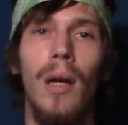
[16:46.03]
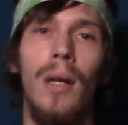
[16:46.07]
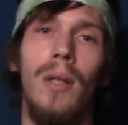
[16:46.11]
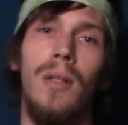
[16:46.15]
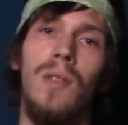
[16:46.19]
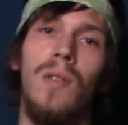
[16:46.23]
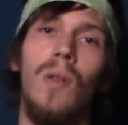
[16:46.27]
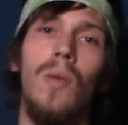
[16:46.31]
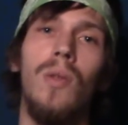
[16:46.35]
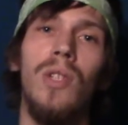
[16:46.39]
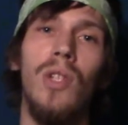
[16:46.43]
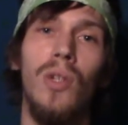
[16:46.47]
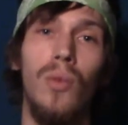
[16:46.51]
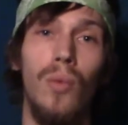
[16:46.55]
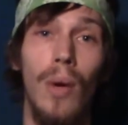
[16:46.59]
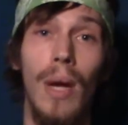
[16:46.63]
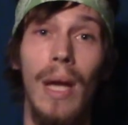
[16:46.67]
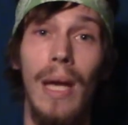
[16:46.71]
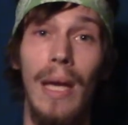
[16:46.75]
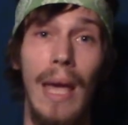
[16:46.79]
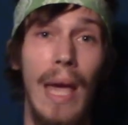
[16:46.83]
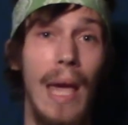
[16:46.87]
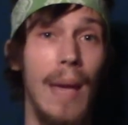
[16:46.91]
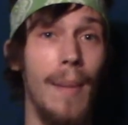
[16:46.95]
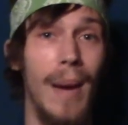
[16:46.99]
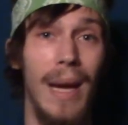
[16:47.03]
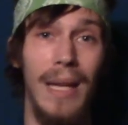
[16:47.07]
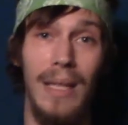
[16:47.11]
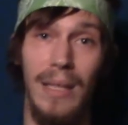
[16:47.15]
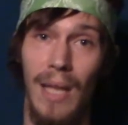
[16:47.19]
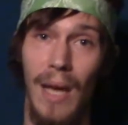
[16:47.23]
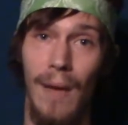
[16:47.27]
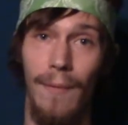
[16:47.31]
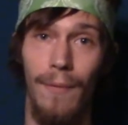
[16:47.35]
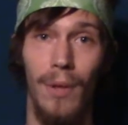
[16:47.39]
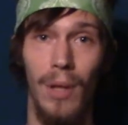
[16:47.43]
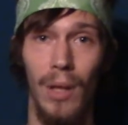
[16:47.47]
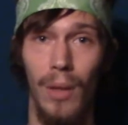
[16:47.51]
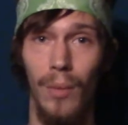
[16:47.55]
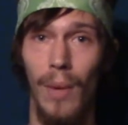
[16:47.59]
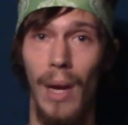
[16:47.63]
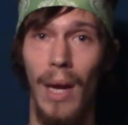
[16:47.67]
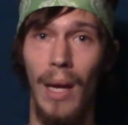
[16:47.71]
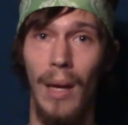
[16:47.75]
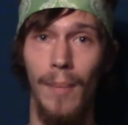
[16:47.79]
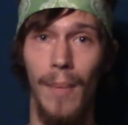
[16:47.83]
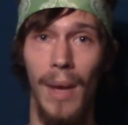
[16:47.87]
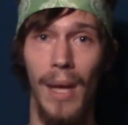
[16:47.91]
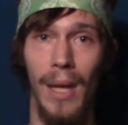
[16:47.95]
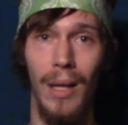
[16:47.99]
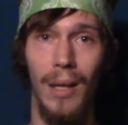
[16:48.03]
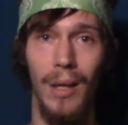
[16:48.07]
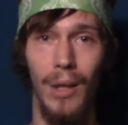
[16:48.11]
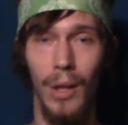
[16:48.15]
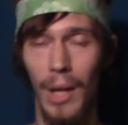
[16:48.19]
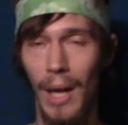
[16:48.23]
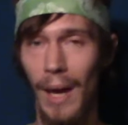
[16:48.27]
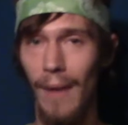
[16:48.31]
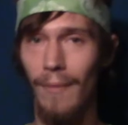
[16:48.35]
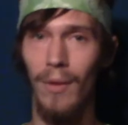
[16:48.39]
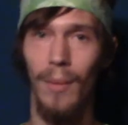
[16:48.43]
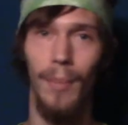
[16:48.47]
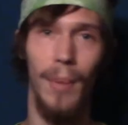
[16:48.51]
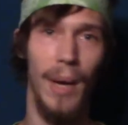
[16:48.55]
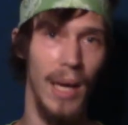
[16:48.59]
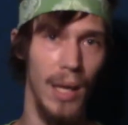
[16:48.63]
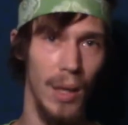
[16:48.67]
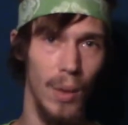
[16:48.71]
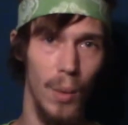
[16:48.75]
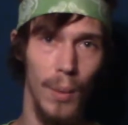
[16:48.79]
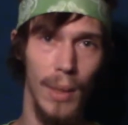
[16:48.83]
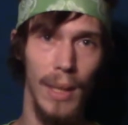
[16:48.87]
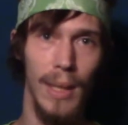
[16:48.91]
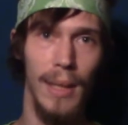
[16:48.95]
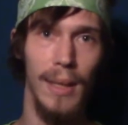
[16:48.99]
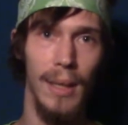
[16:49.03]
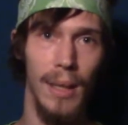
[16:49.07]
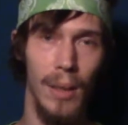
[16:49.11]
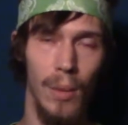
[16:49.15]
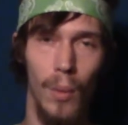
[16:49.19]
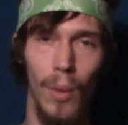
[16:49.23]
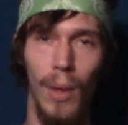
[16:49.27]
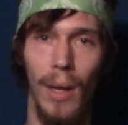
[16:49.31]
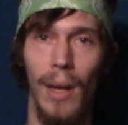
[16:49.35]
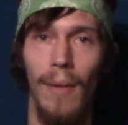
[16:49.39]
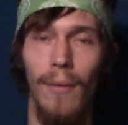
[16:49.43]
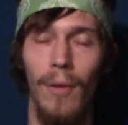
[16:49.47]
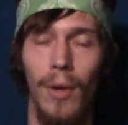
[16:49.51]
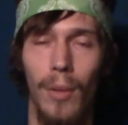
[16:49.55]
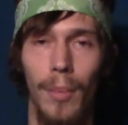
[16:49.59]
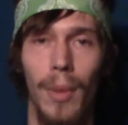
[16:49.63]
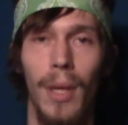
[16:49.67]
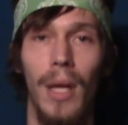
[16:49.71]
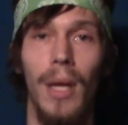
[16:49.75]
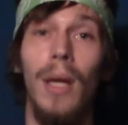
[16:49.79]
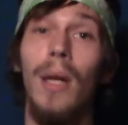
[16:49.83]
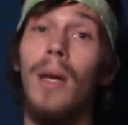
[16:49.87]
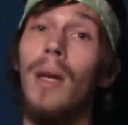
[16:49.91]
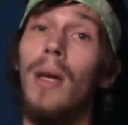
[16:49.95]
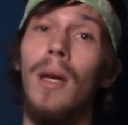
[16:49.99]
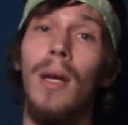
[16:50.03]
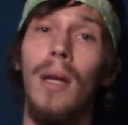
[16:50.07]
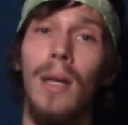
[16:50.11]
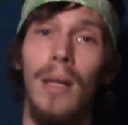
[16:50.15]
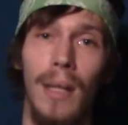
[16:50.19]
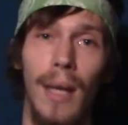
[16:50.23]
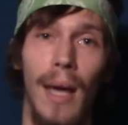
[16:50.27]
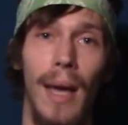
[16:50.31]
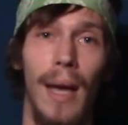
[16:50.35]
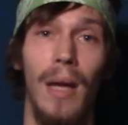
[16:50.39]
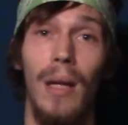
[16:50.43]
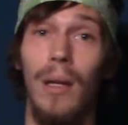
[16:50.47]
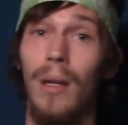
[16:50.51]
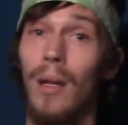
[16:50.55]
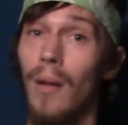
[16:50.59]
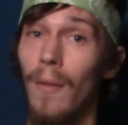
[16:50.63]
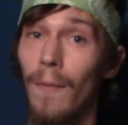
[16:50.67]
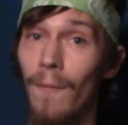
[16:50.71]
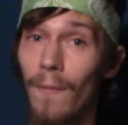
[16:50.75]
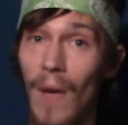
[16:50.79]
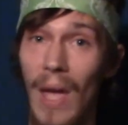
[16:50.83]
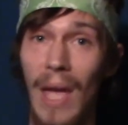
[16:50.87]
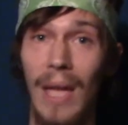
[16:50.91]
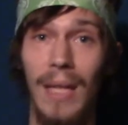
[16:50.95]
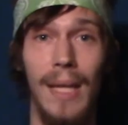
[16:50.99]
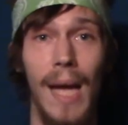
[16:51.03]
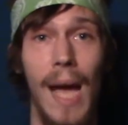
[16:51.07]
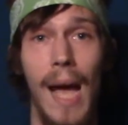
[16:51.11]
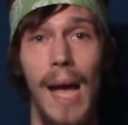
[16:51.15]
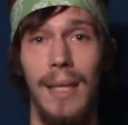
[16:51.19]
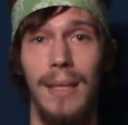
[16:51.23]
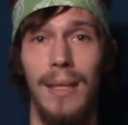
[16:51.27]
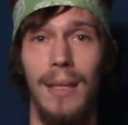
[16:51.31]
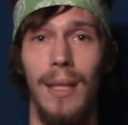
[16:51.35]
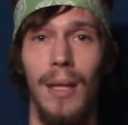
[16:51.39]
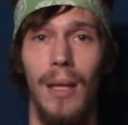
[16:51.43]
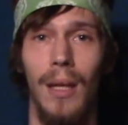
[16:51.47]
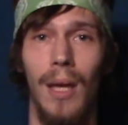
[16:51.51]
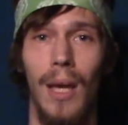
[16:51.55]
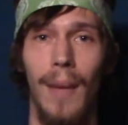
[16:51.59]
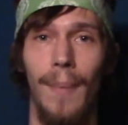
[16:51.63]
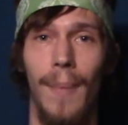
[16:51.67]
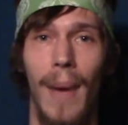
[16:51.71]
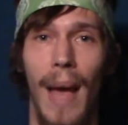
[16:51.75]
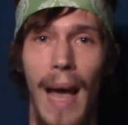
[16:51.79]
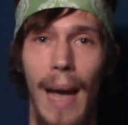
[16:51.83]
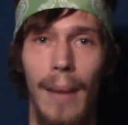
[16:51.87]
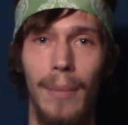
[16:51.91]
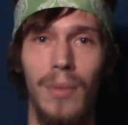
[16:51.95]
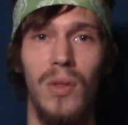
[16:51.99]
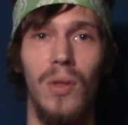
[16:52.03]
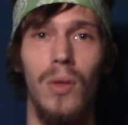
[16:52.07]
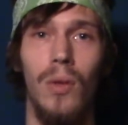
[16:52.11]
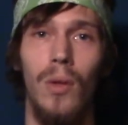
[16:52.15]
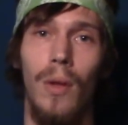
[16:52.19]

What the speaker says: So it's a great game. I definitely recommend it. You'd have to buy a Wii and whatever, but yeah, fantastic game. Absolutely